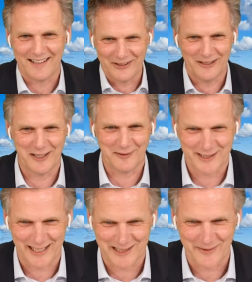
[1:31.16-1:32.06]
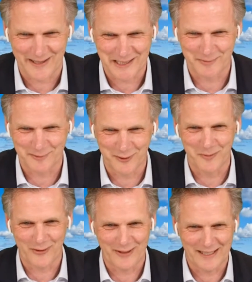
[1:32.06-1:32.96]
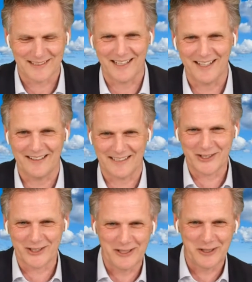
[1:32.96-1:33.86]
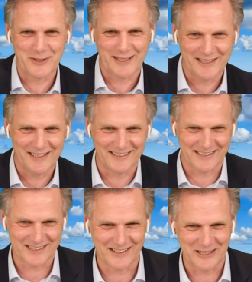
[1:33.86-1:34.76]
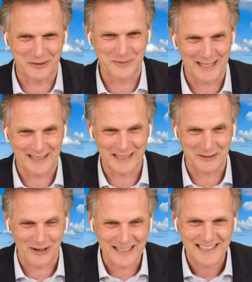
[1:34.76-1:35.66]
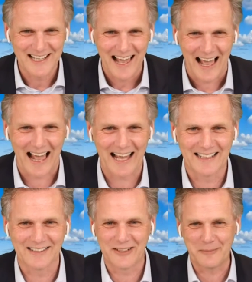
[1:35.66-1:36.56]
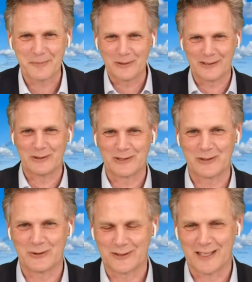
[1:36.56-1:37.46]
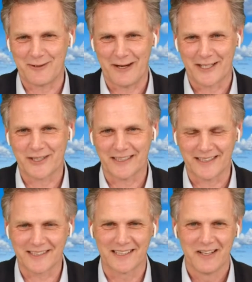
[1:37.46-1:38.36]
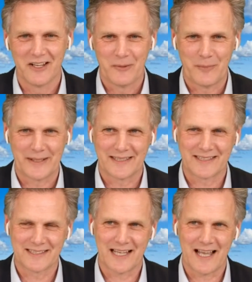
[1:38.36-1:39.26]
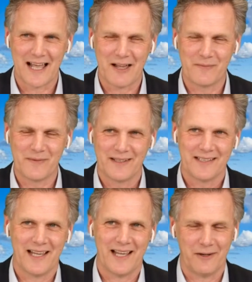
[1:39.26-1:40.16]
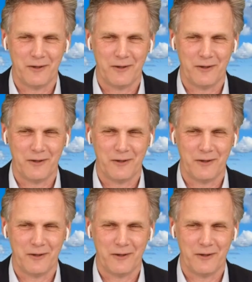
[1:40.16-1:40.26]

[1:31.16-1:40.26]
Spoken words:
And you and I have chatted about this before, Maria. It's like, you know, there's a shiny object here, there's a shiny object here, right? And you get pulled in all sorts of directions. But it's, in